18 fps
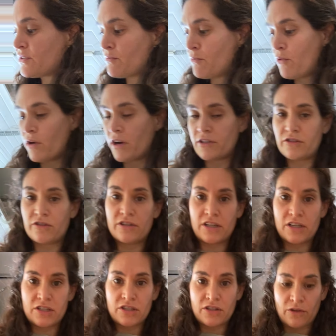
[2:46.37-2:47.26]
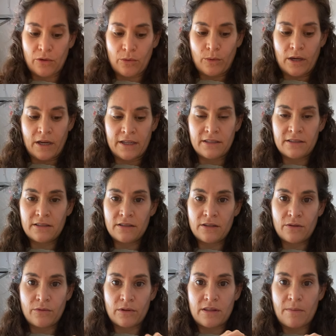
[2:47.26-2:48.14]
a more traditional one
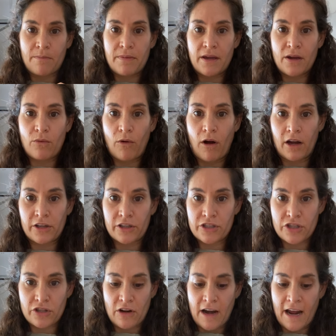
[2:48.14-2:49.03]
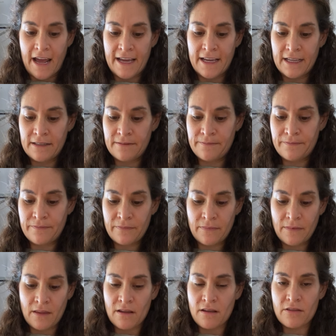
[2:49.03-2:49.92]
with a big water tray,
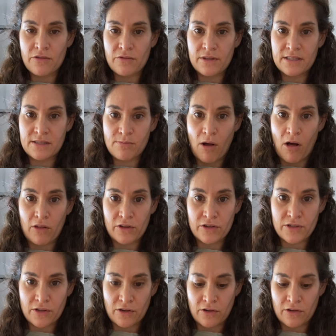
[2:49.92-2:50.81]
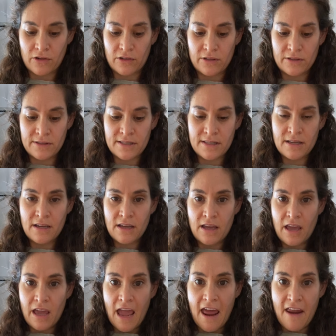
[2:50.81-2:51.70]
3 smaller circles,
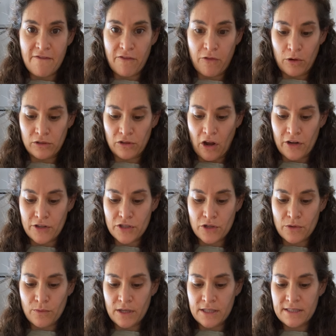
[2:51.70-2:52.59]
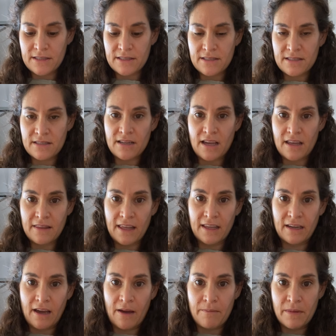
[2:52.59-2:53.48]
and 4 larger ones, and
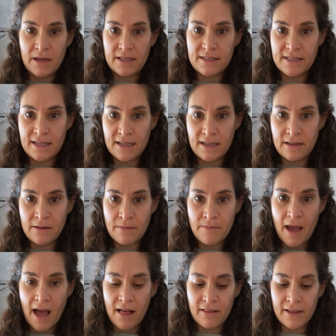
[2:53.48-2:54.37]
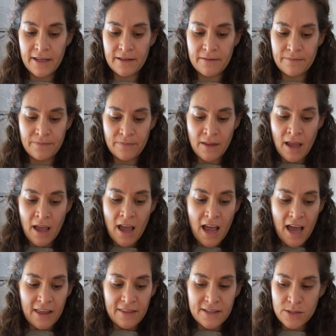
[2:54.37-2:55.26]
then a mixing palette.
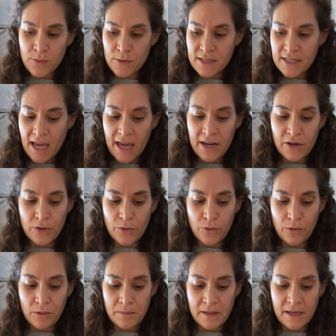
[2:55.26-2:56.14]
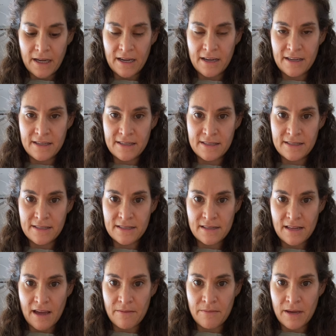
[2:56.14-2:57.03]
And this one's kind of cool because
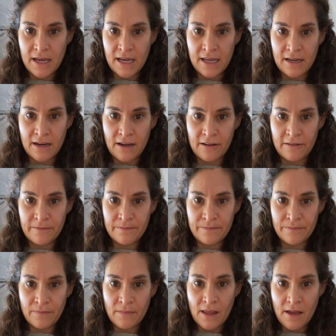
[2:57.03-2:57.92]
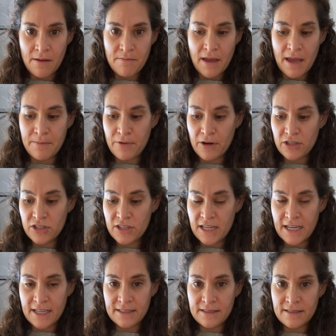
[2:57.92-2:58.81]
I made paintbrush
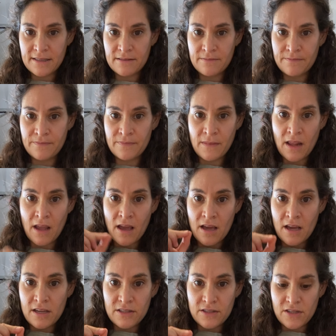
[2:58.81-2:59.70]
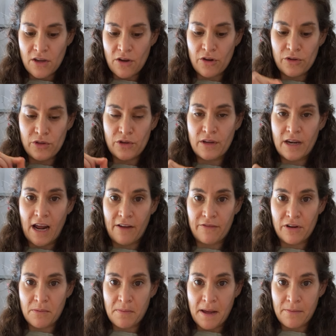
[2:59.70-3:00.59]
stands, so you can have
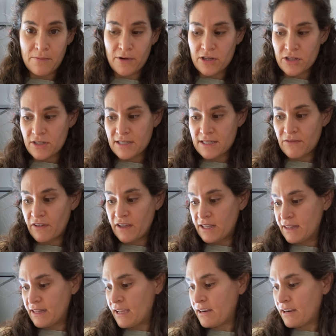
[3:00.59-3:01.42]
your paintbrushes fit in